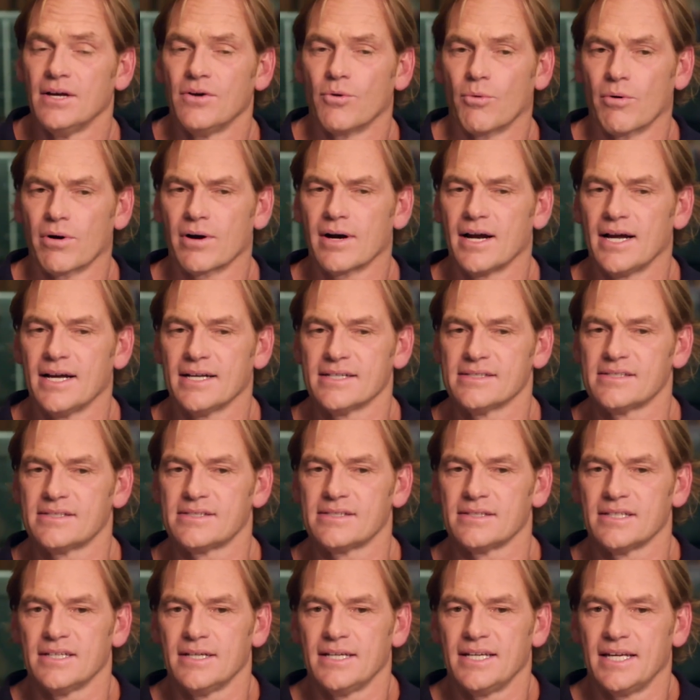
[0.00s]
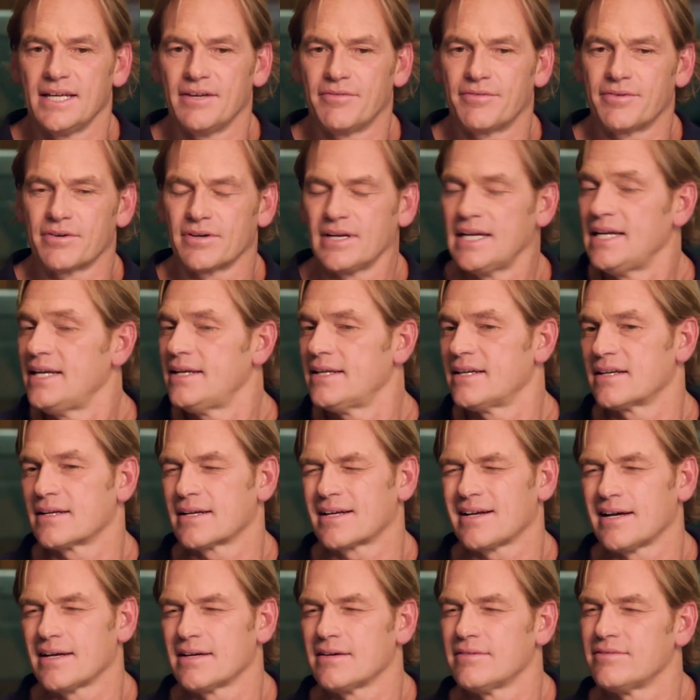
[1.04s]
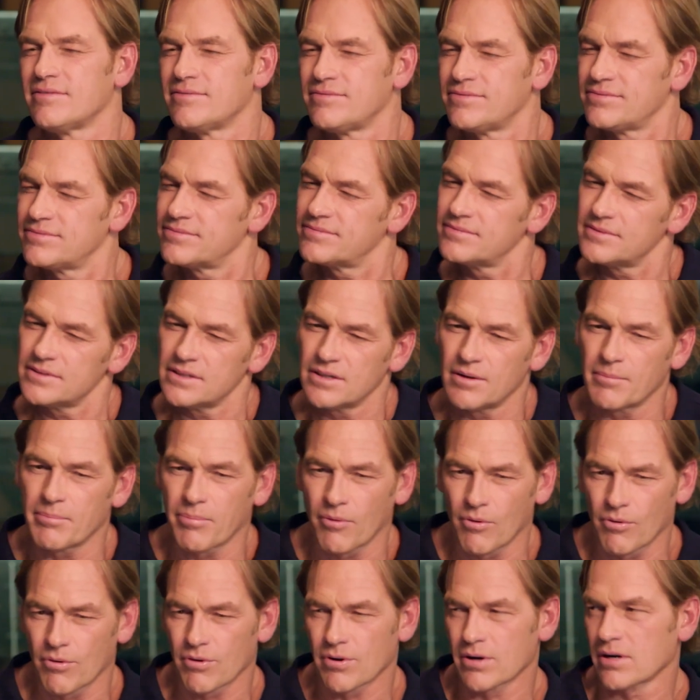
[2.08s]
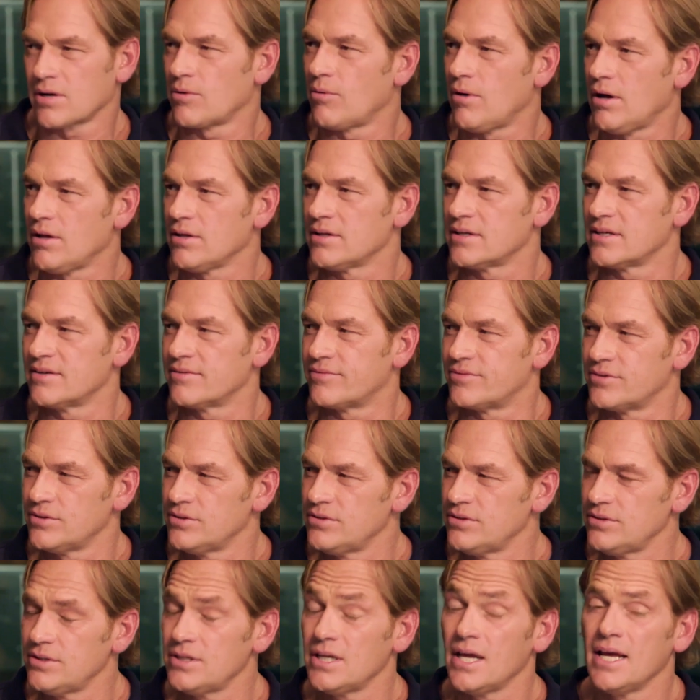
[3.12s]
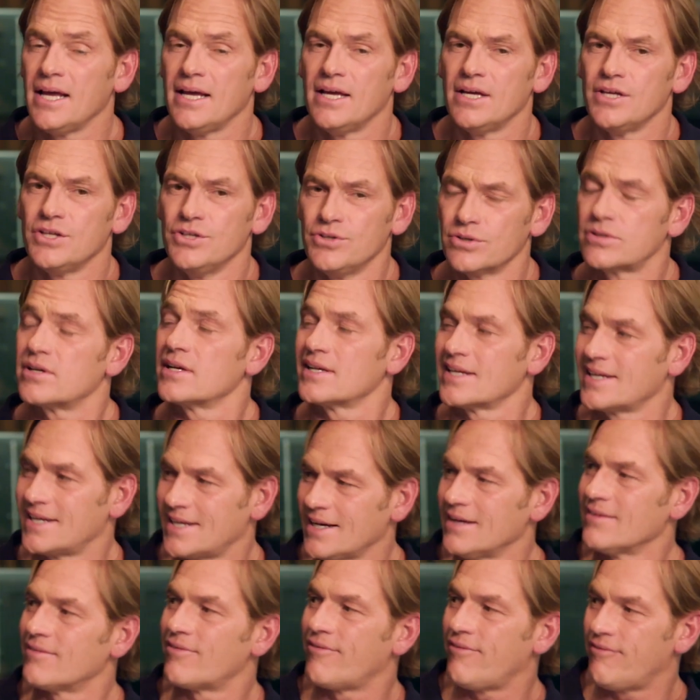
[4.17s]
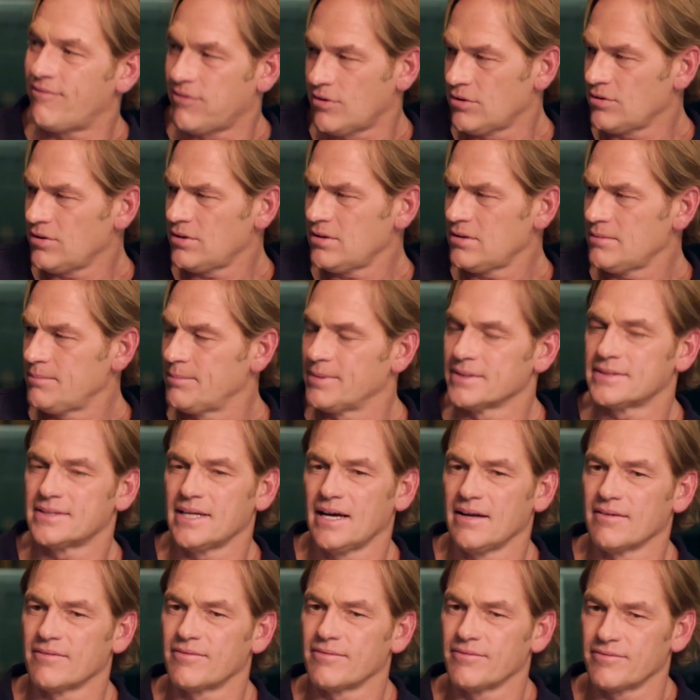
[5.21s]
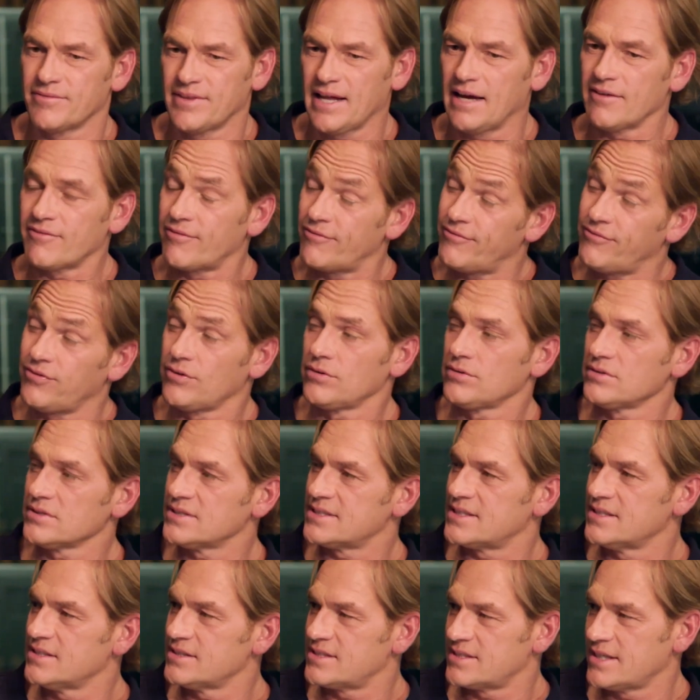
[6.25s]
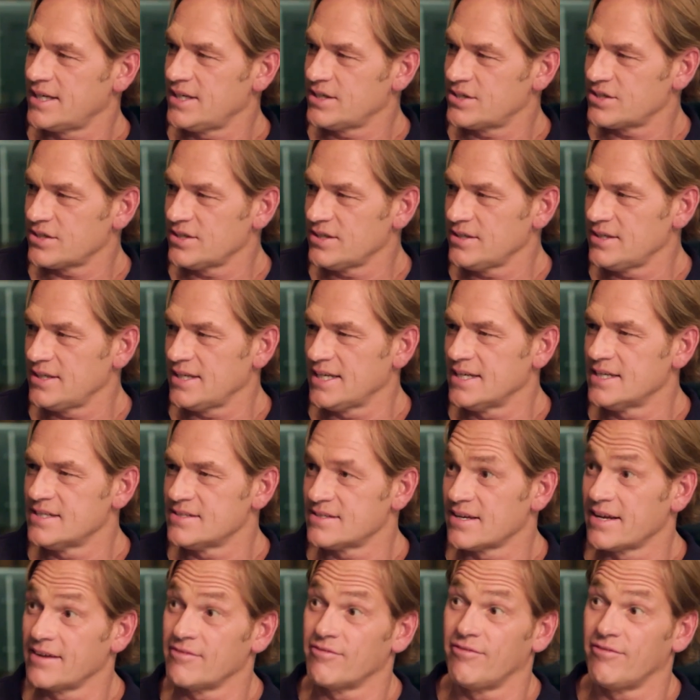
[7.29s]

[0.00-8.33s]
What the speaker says: Whereas if you're eating kind of, poor quality food, you can get full, but that full sensation is a